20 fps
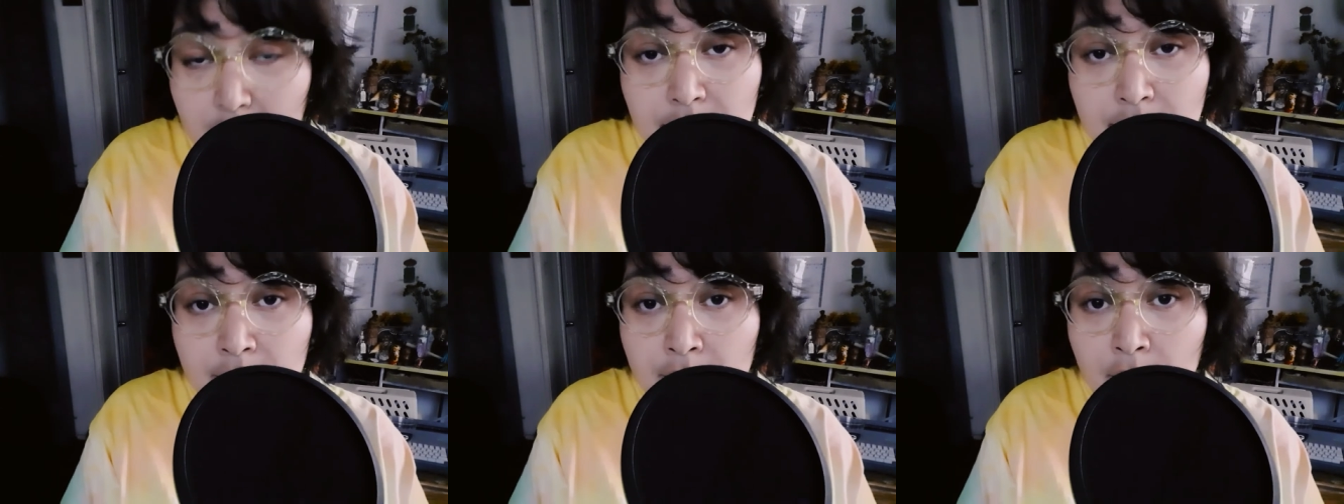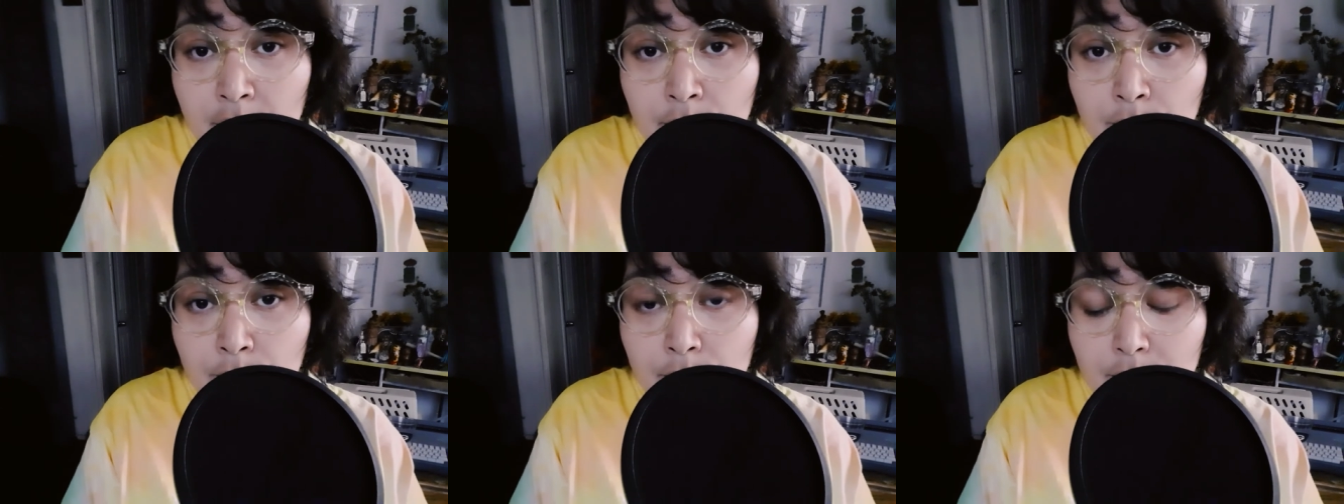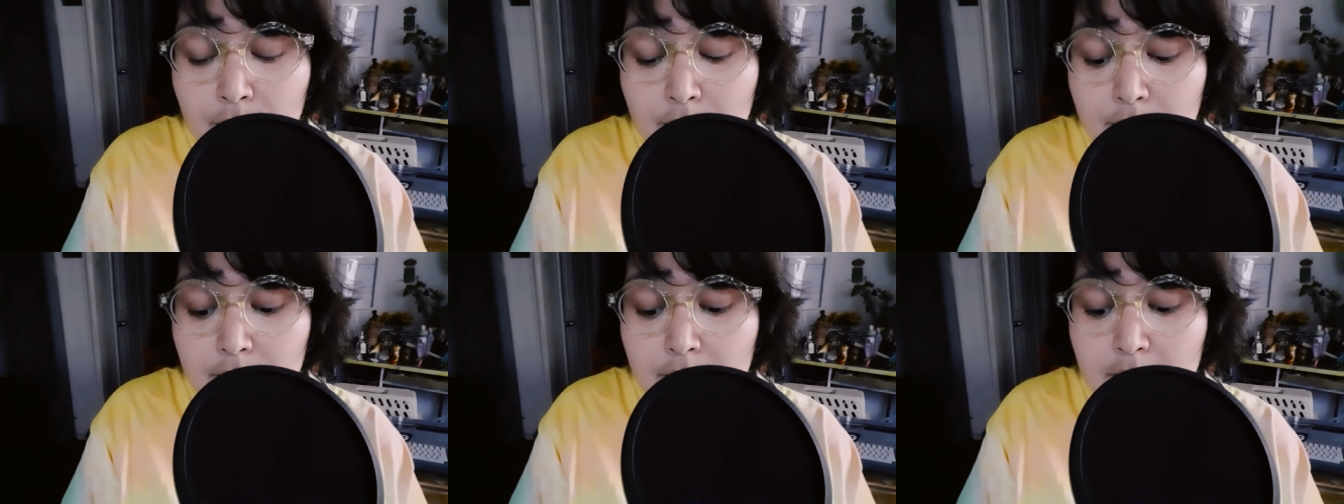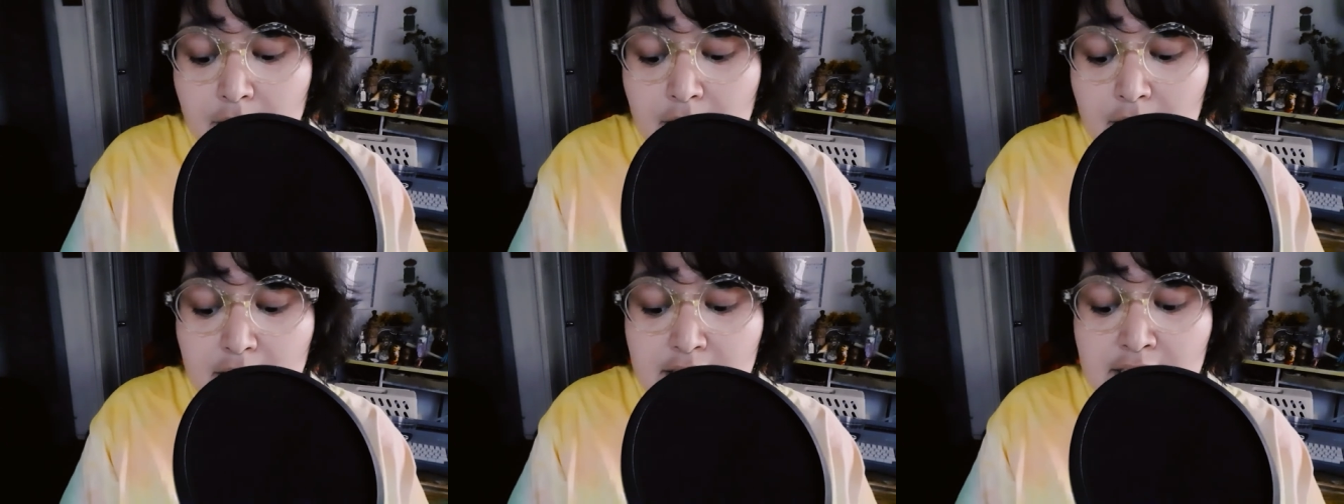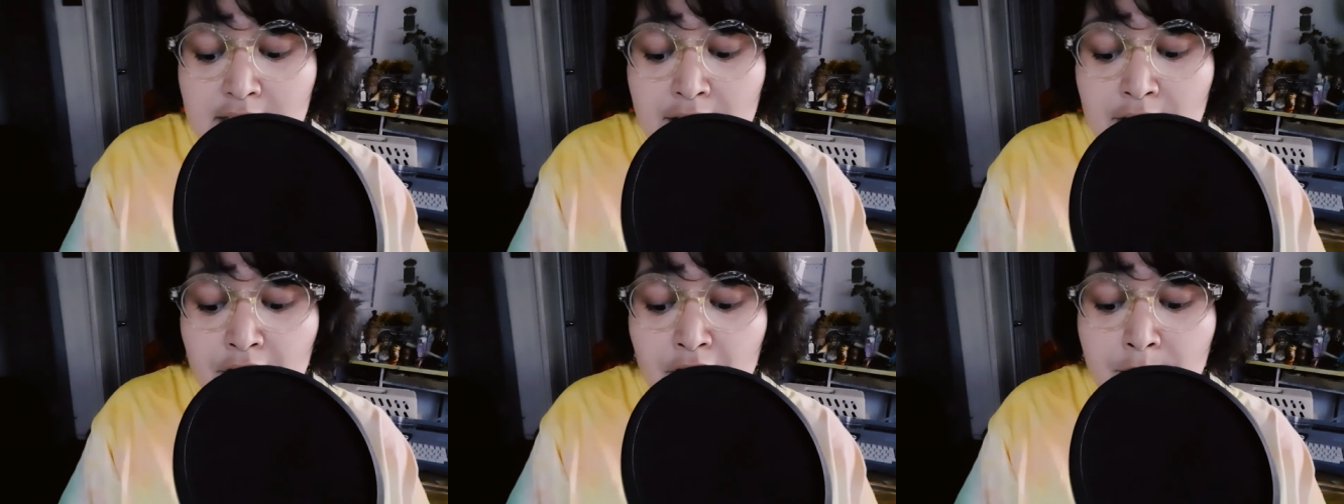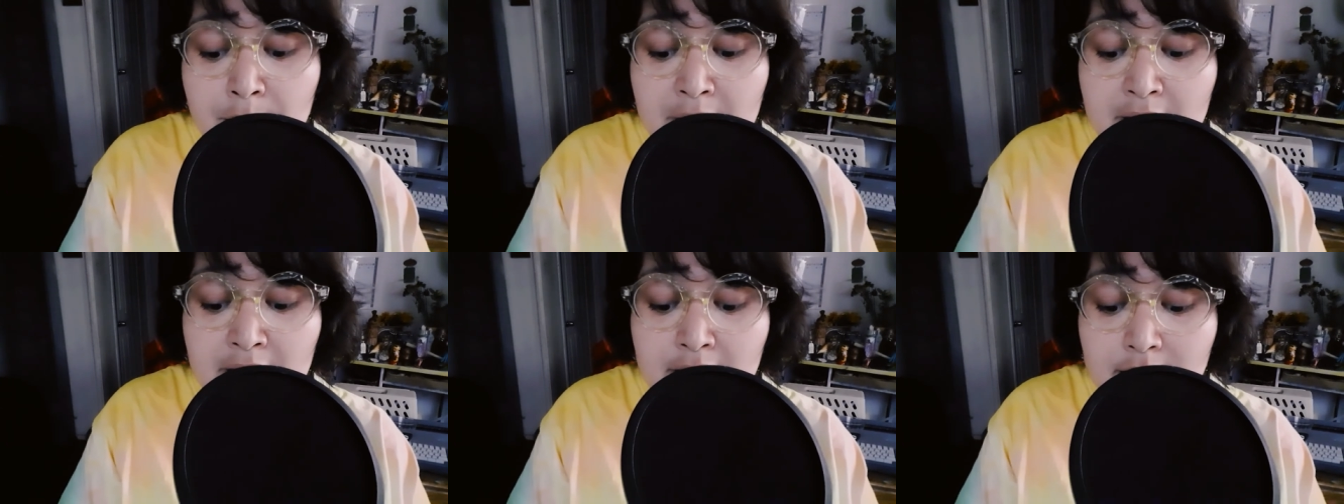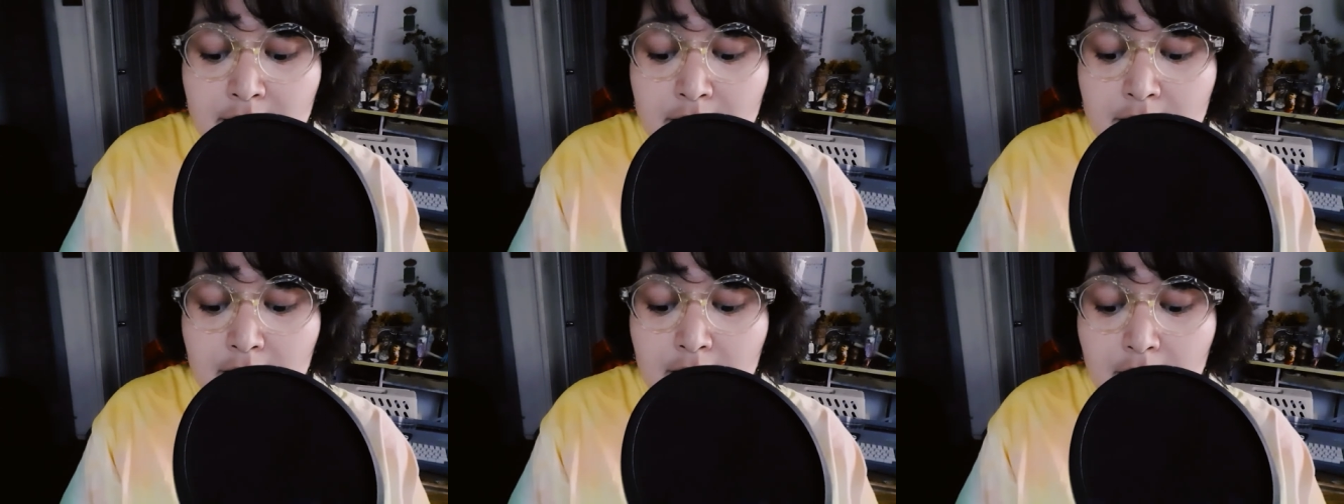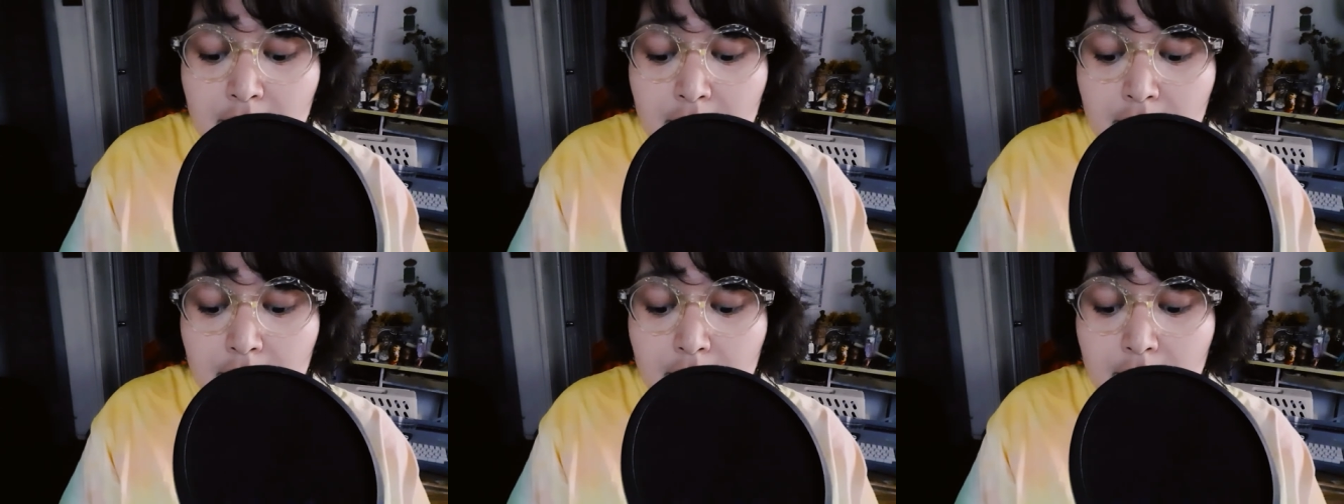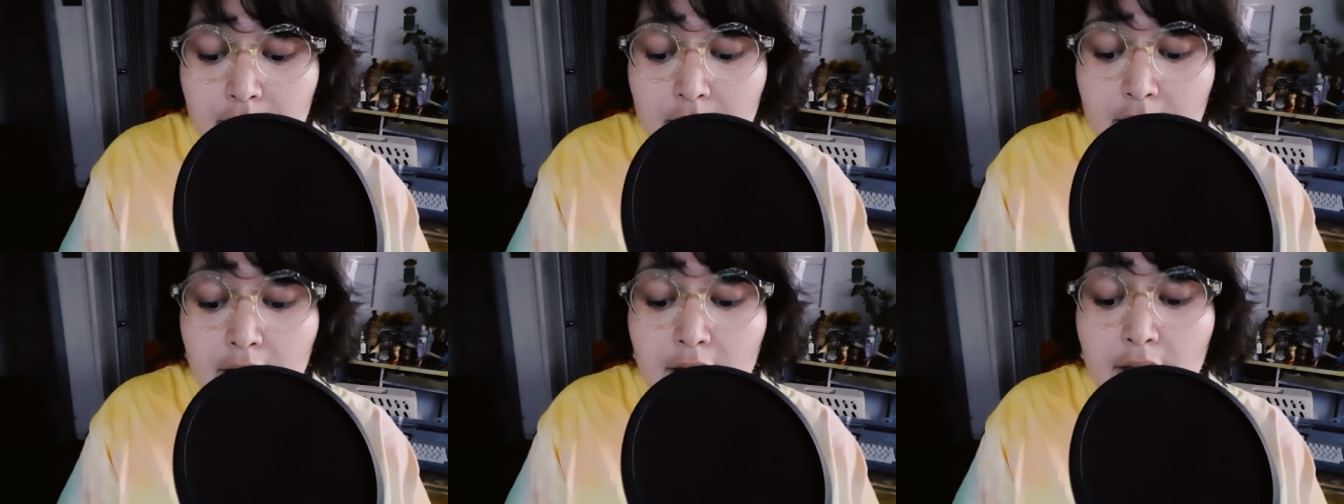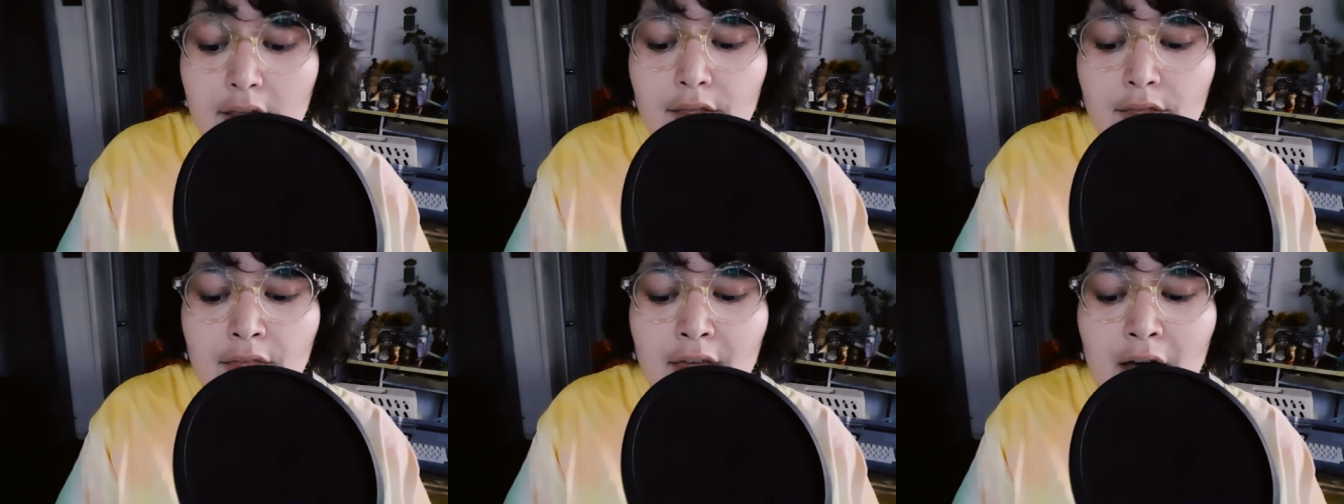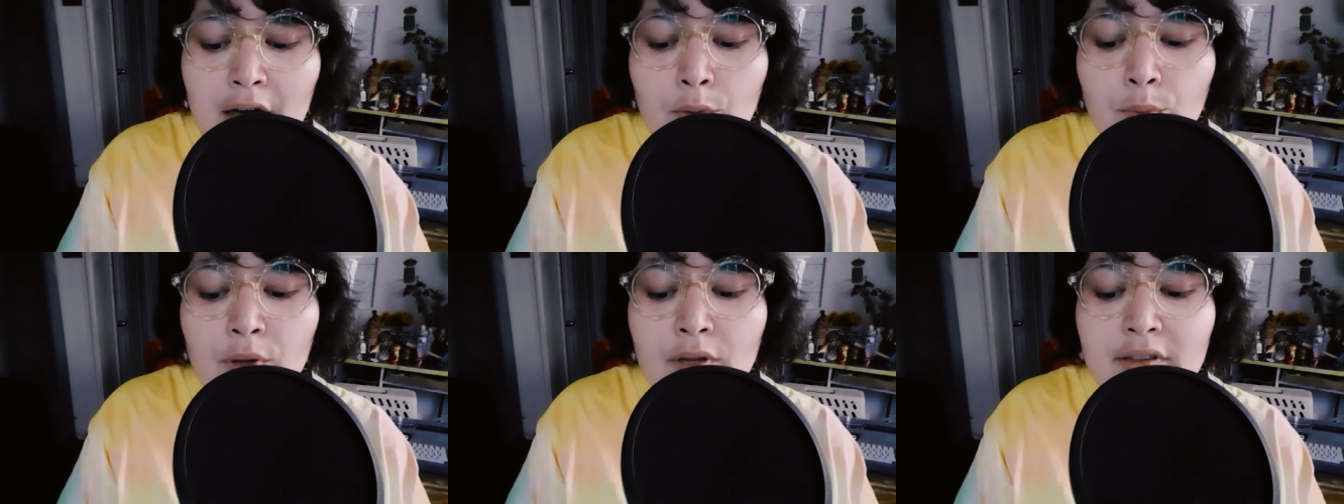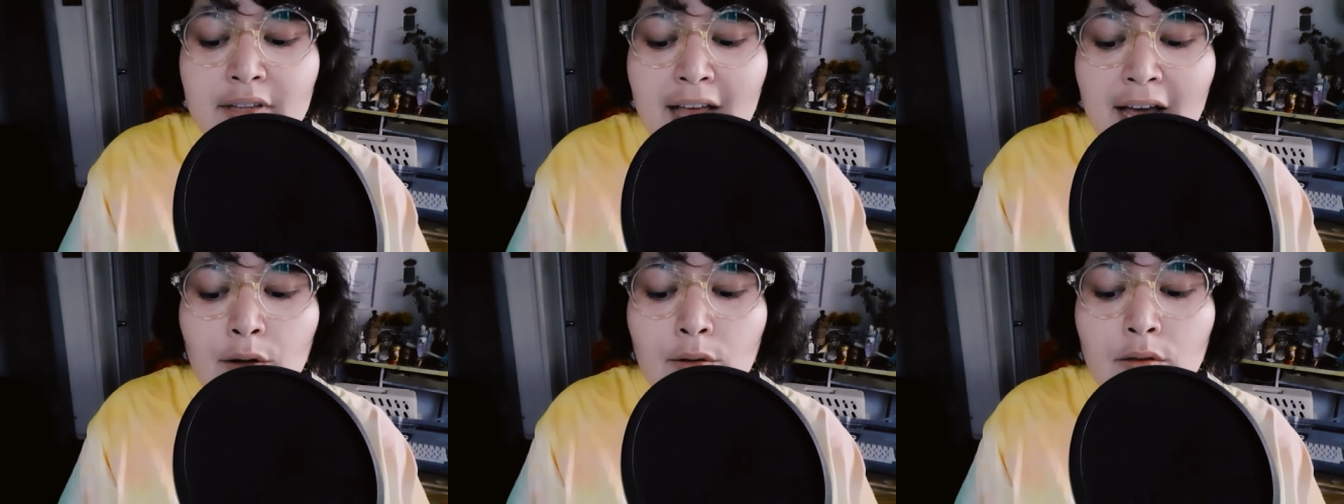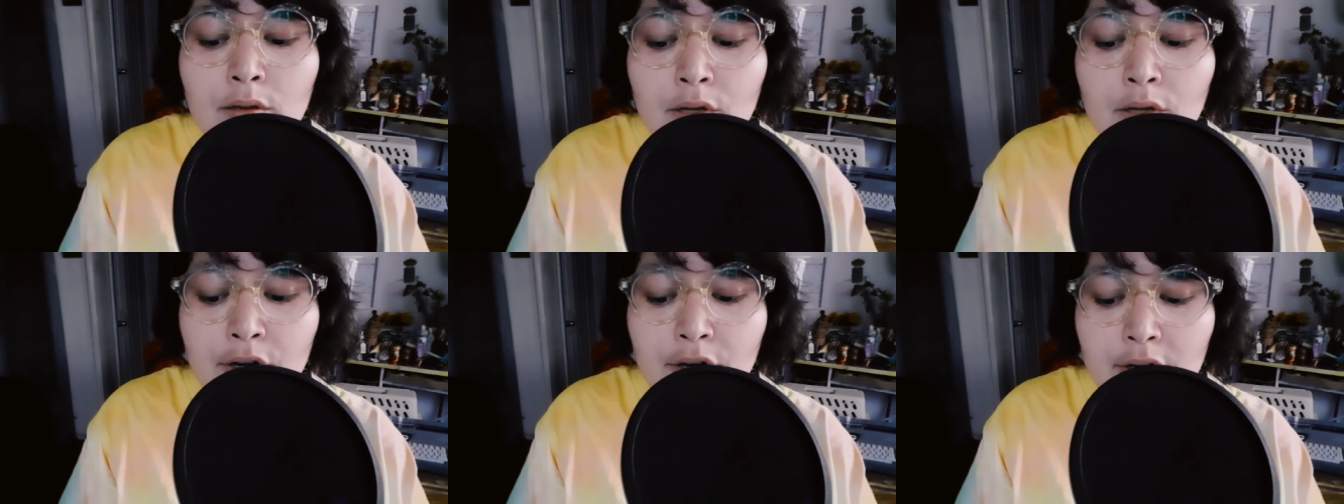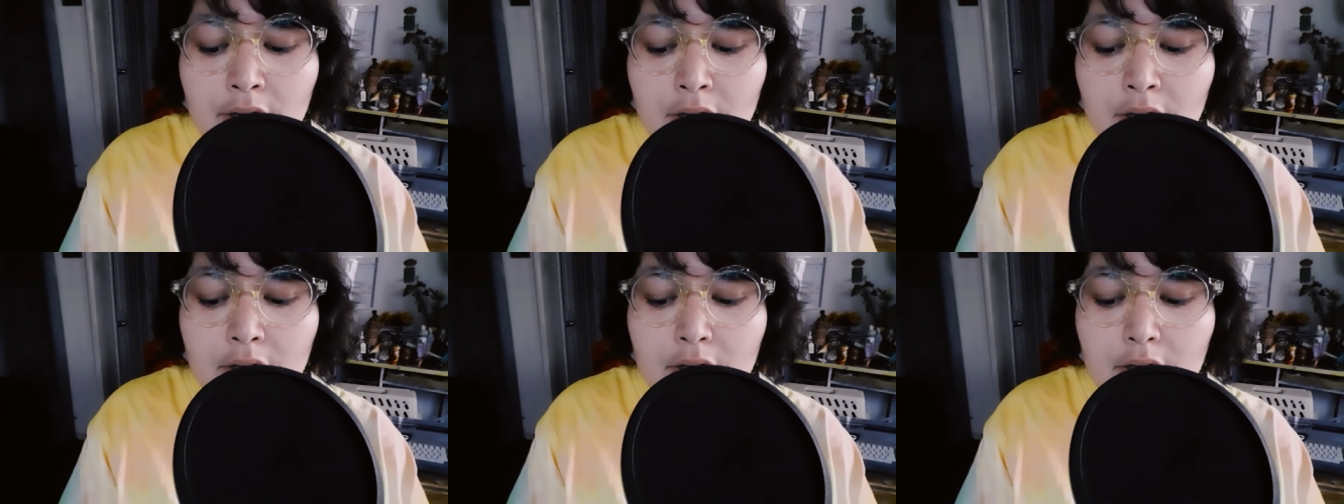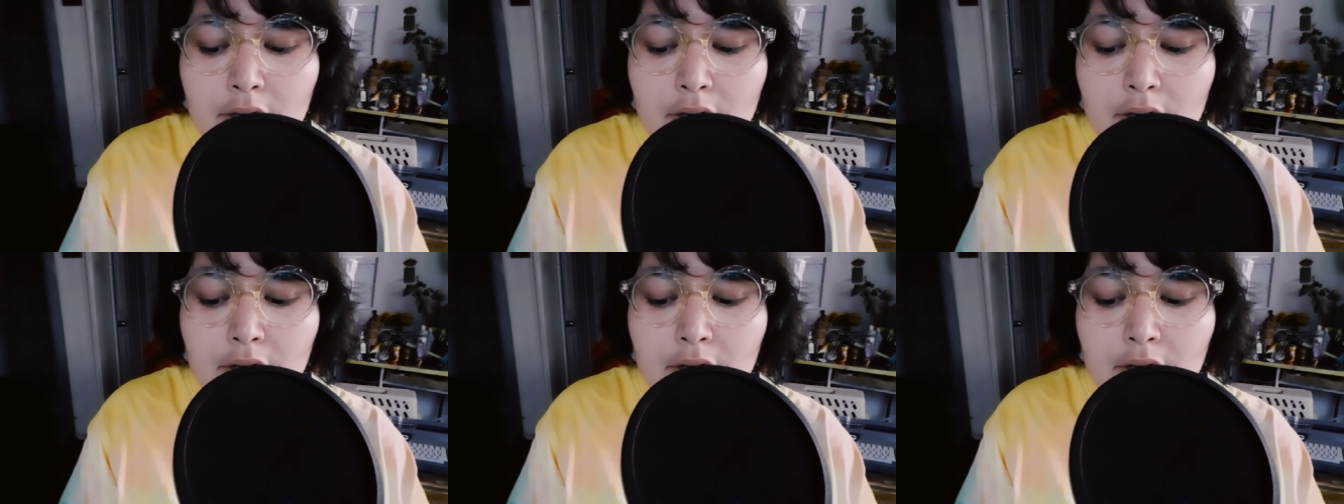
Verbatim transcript: No, said Hermes, thou wilt now learn.